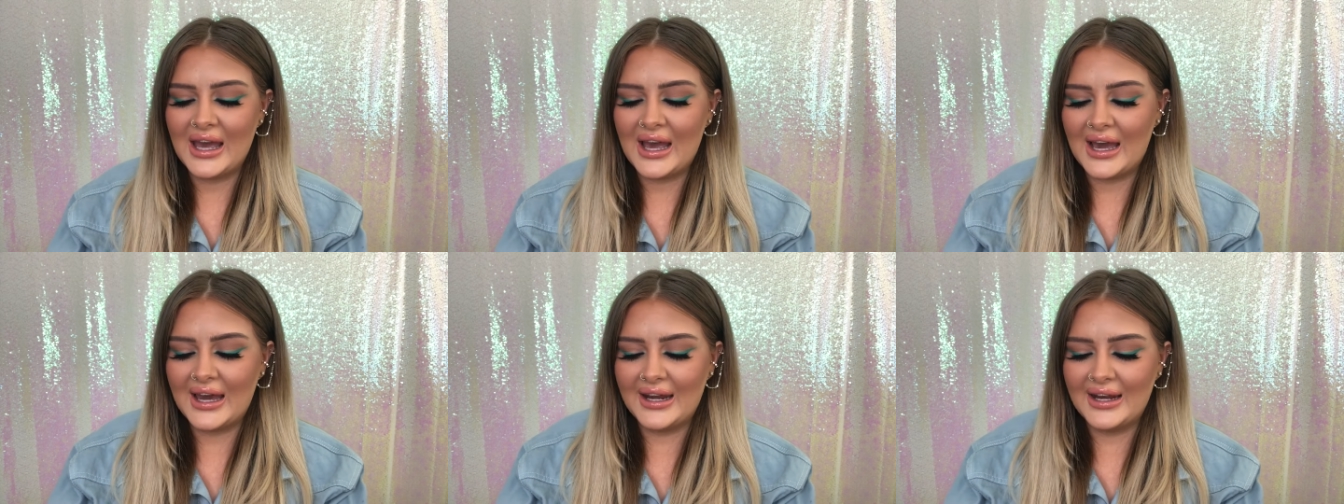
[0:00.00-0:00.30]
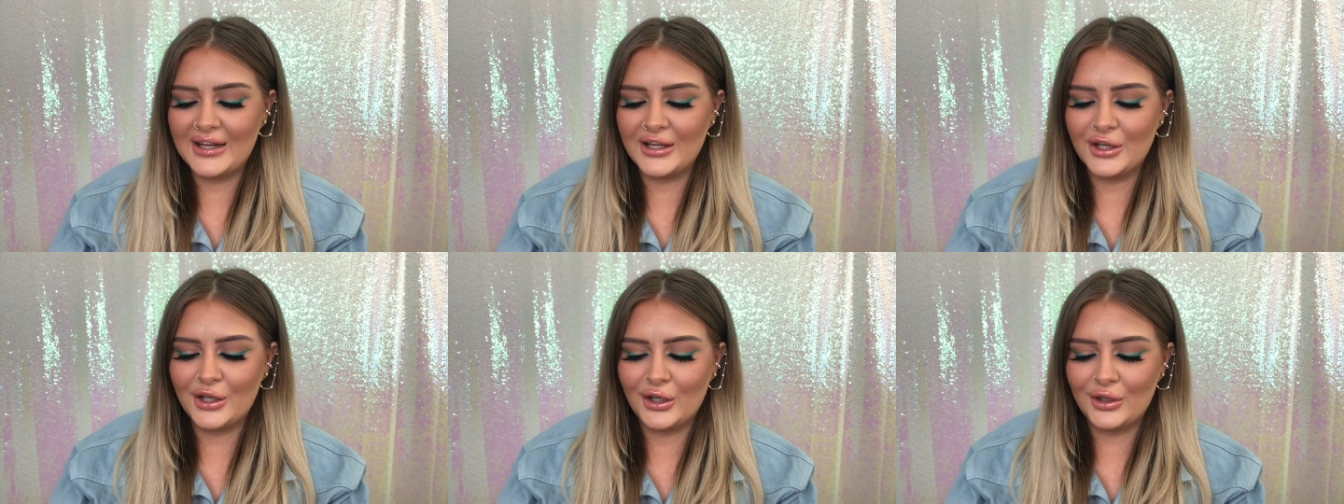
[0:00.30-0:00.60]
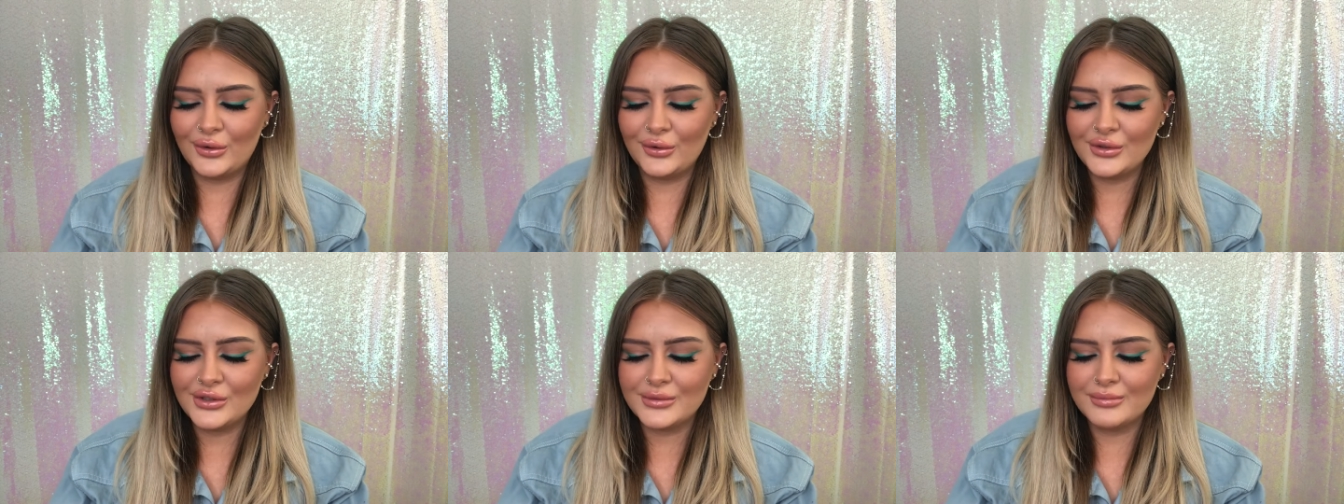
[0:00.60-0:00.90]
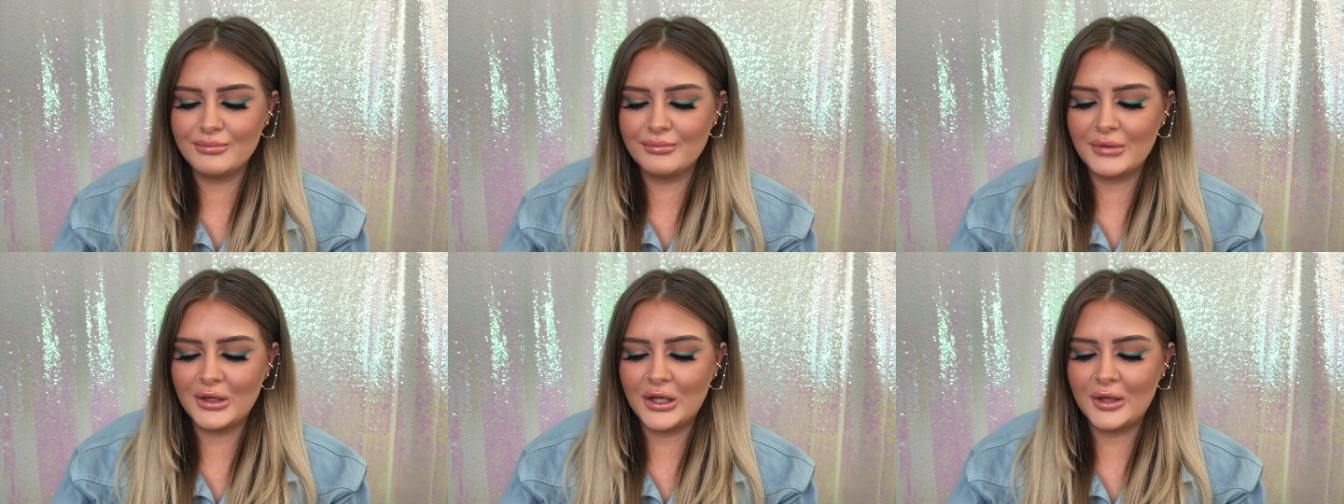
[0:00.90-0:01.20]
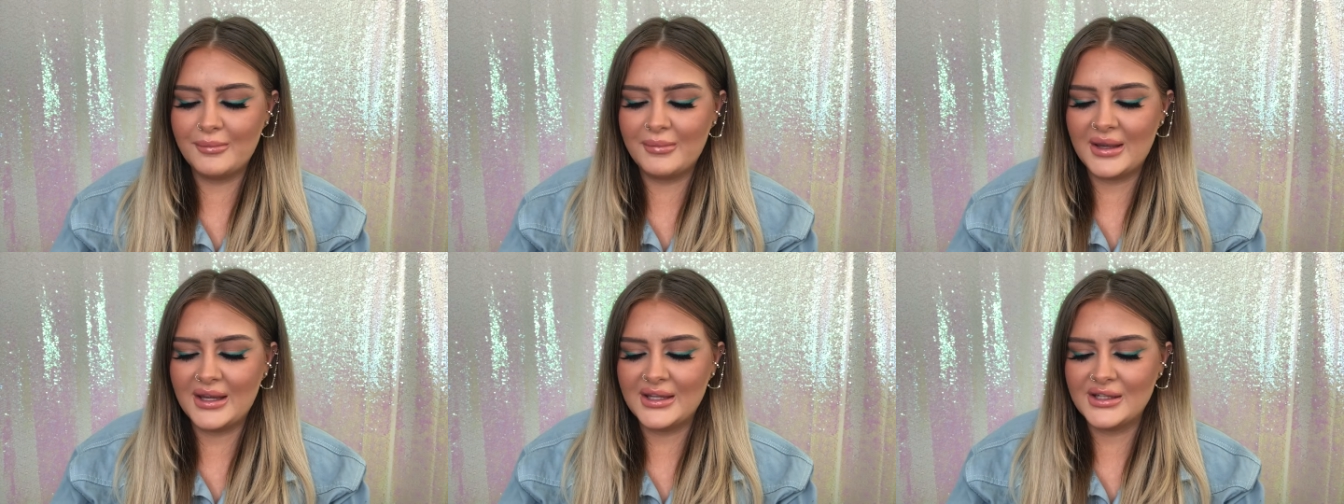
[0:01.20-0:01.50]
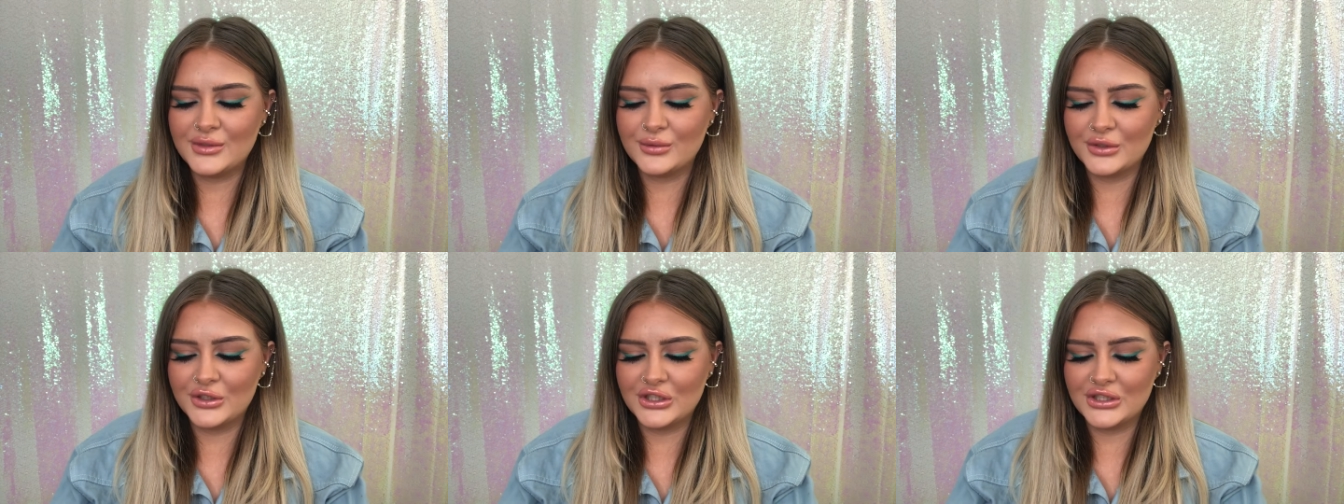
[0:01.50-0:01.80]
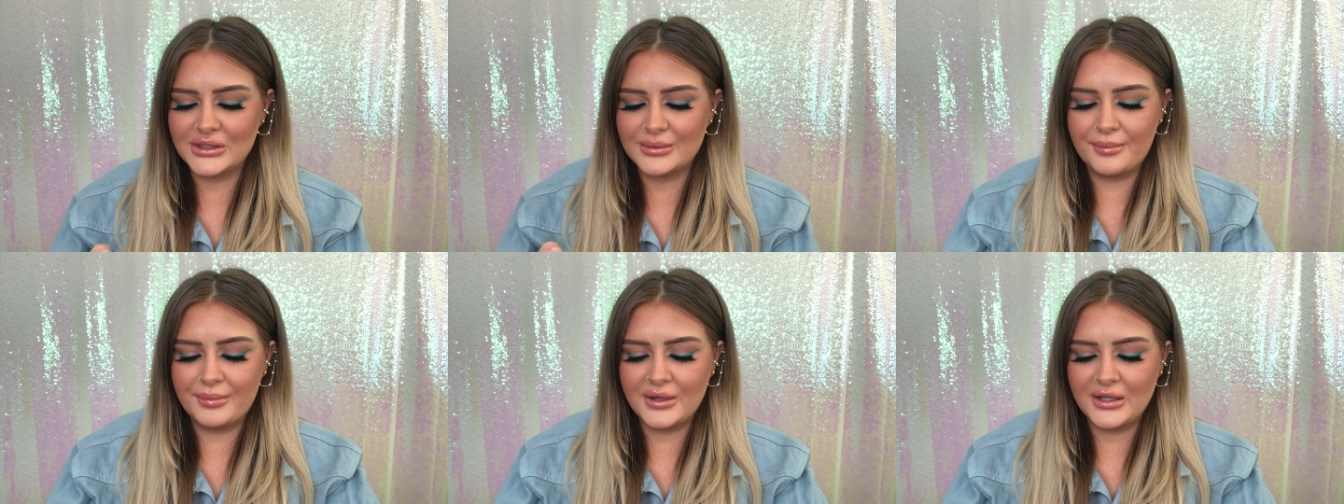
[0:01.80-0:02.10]
And I use Mermaids, which
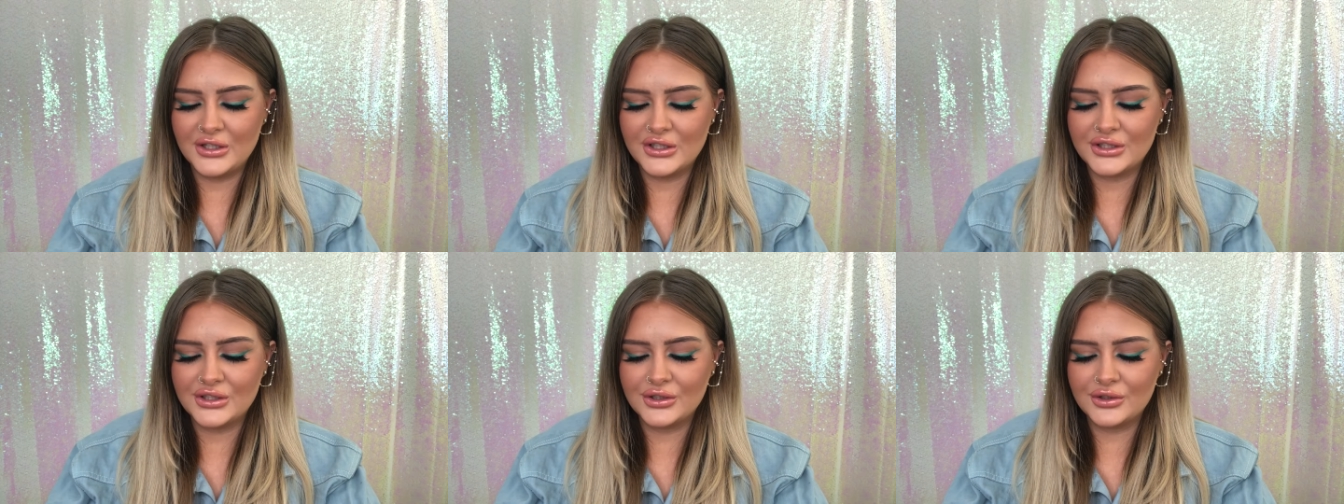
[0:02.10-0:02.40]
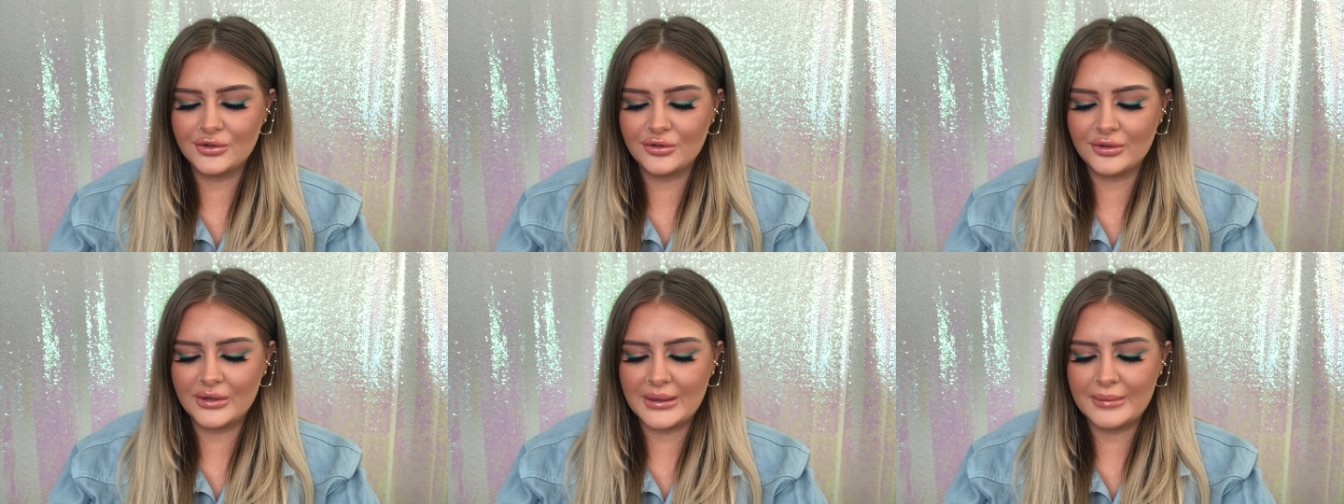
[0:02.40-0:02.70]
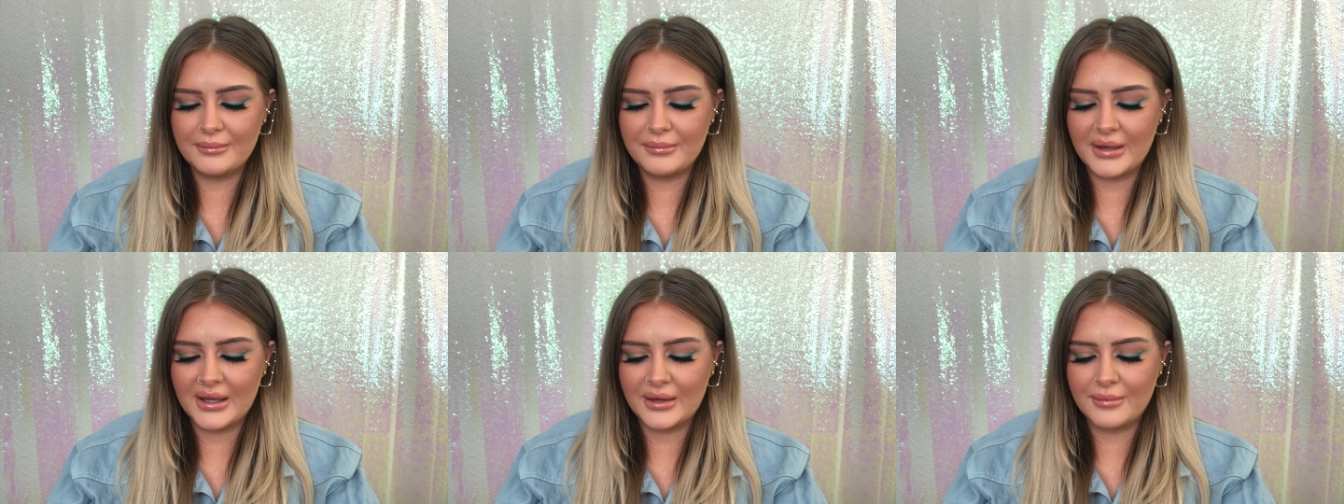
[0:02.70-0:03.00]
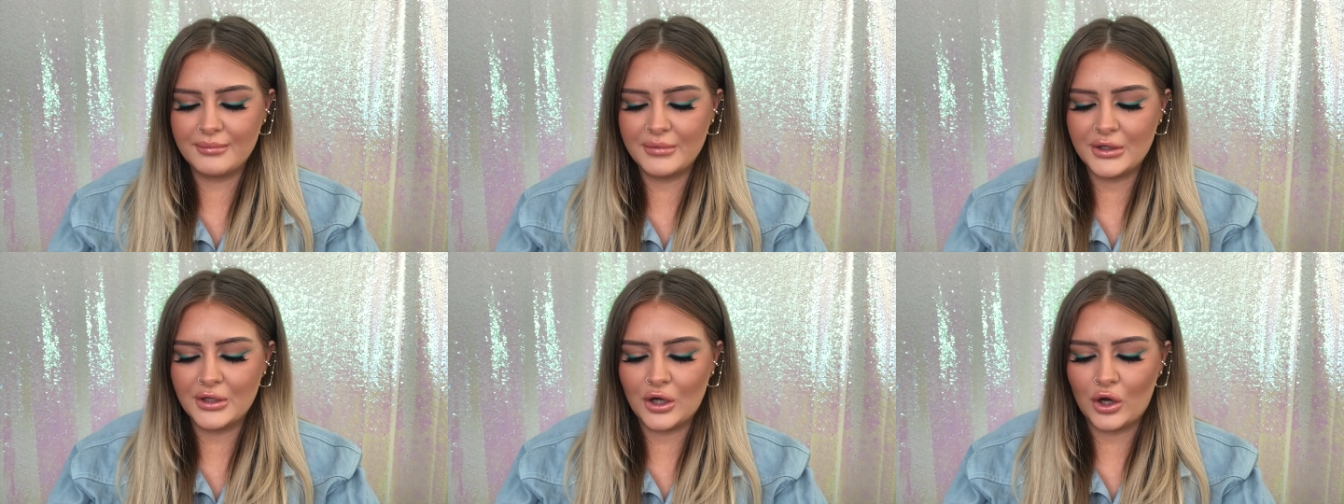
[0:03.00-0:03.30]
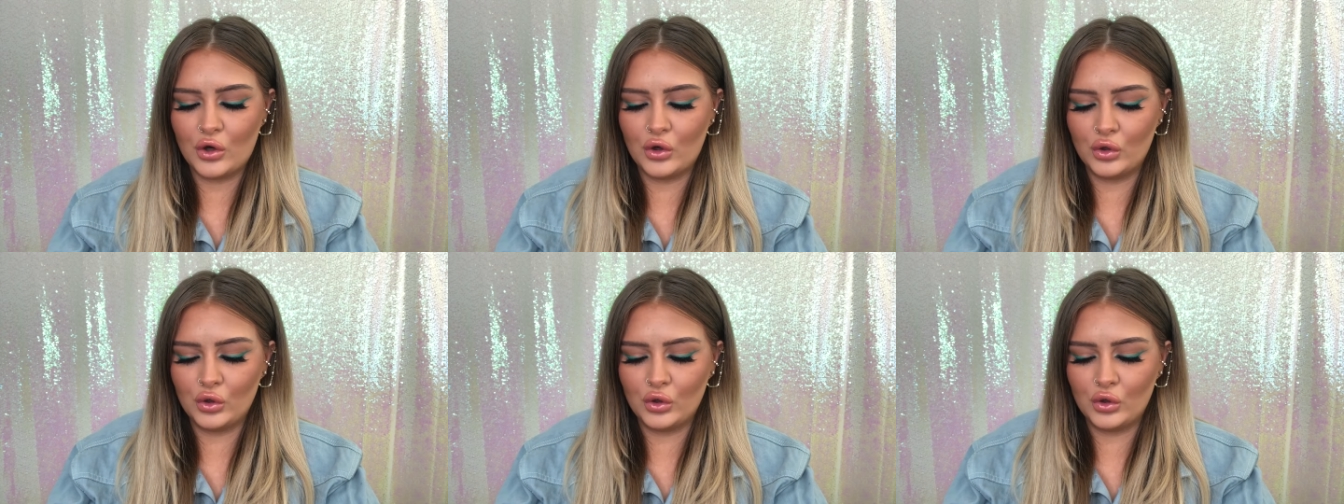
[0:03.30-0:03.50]
is a peaches and cream pigment,